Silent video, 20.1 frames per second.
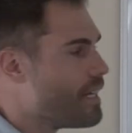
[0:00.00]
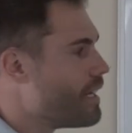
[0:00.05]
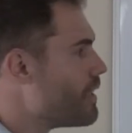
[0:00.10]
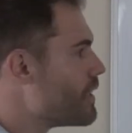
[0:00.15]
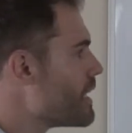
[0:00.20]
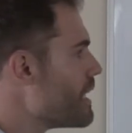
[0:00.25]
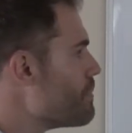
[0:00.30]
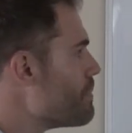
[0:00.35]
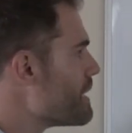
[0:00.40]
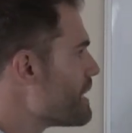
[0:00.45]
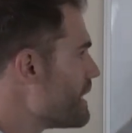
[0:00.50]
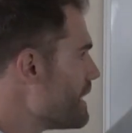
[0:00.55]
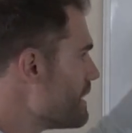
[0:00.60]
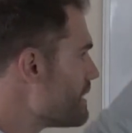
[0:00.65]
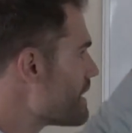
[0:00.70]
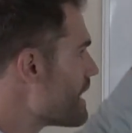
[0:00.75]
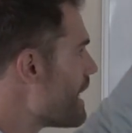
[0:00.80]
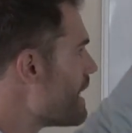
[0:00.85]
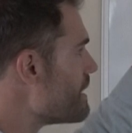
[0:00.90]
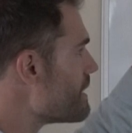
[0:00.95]
Okay, but
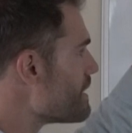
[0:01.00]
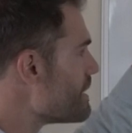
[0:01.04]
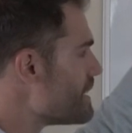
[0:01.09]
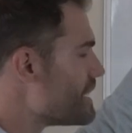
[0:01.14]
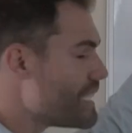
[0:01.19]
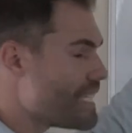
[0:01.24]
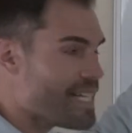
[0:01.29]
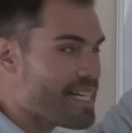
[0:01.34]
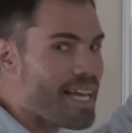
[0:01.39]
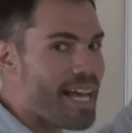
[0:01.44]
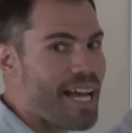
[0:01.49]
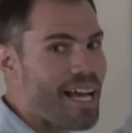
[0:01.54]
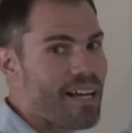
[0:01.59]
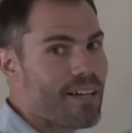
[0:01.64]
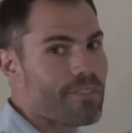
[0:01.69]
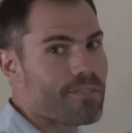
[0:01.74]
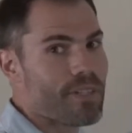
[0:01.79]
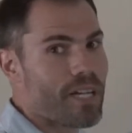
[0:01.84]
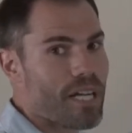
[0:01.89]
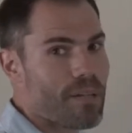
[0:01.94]
these guys did
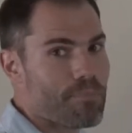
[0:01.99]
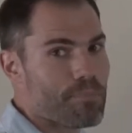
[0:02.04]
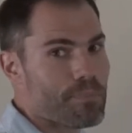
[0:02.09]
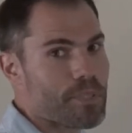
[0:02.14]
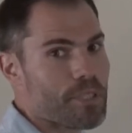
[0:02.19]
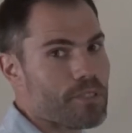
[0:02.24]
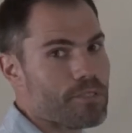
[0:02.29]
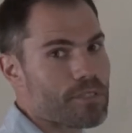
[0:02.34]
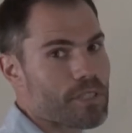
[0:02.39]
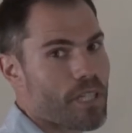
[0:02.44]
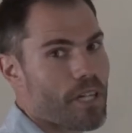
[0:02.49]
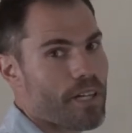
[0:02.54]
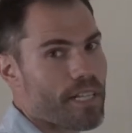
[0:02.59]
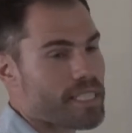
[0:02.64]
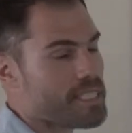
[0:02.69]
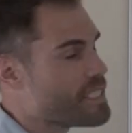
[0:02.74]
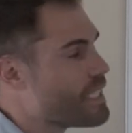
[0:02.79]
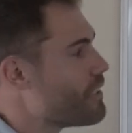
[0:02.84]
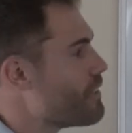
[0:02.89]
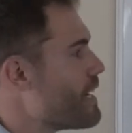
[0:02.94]
have up moves on
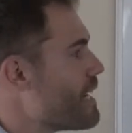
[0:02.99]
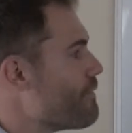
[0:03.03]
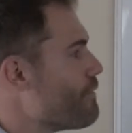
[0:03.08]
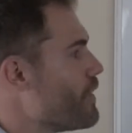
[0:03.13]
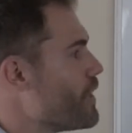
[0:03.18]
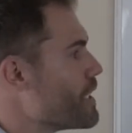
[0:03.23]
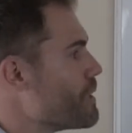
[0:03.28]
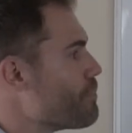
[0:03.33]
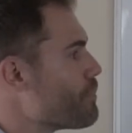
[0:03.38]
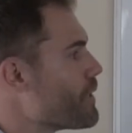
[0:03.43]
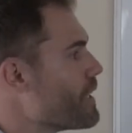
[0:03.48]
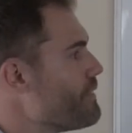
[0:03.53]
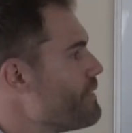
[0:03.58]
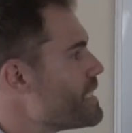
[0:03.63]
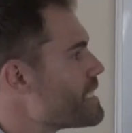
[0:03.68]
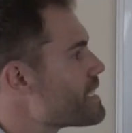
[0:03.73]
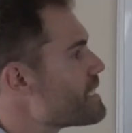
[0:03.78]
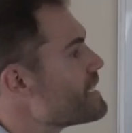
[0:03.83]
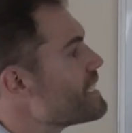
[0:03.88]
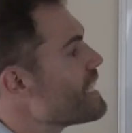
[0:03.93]
accelerating volume
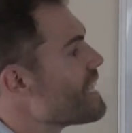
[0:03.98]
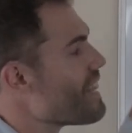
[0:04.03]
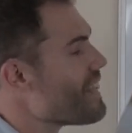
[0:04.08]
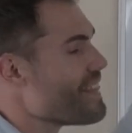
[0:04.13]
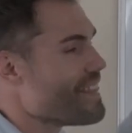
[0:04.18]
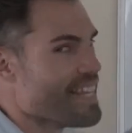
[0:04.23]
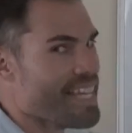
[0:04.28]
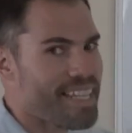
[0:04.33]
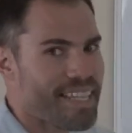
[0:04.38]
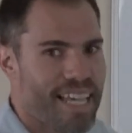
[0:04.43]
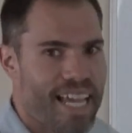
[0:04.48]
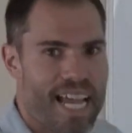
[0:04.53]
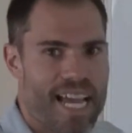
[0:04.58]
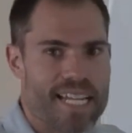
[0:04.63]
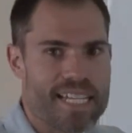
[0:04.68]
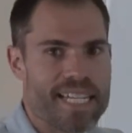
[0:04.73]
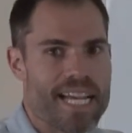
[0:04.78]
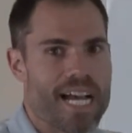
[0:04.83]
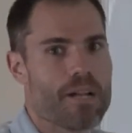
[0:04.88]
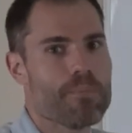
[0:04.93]
previously. Then they
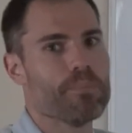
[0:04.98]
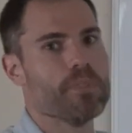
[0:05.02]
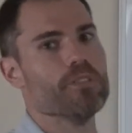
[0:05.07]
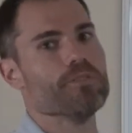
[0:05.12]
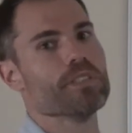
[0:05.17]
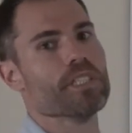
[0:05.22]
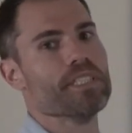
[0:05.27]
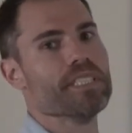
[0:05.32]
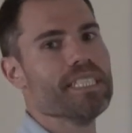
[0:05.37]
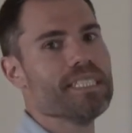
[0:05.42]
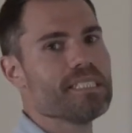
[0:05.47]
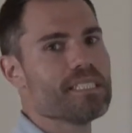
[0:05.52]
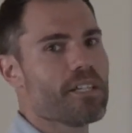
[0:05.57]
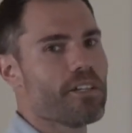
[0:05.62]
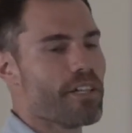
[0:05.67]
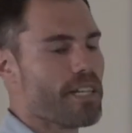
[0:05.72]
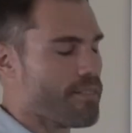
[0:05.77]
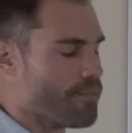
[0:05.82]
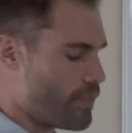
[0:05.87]
had down moves on decelerating